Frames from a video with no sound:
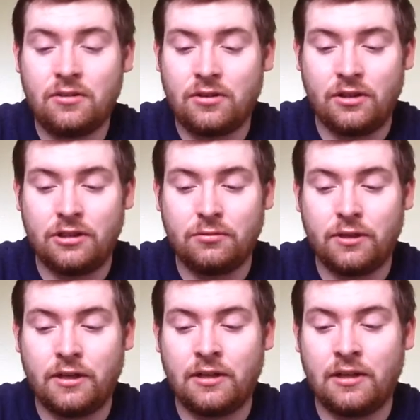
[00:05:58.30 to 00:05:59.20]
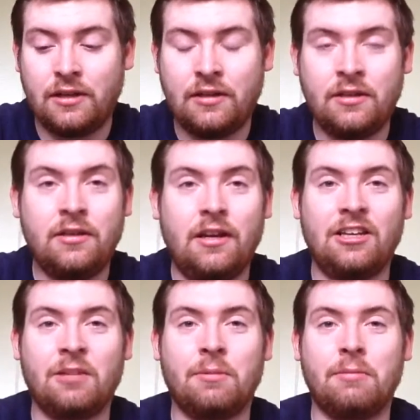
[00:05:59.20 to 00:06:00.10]
or this week, and he, he
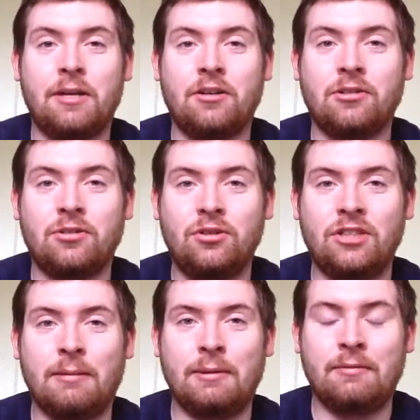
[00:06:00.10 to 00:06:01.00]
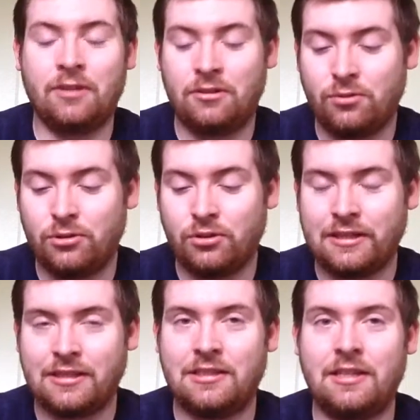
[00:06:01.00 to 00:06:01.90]
talked about the Montreal Screwjob, and Vince Russo, as
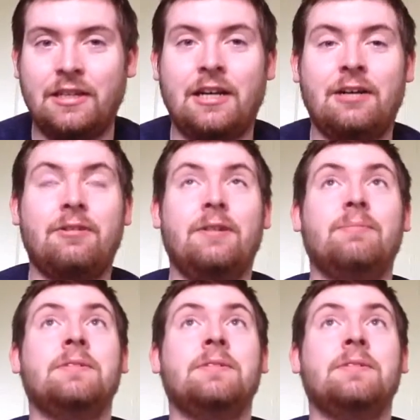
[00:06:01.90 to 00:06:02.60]
he said it, how um,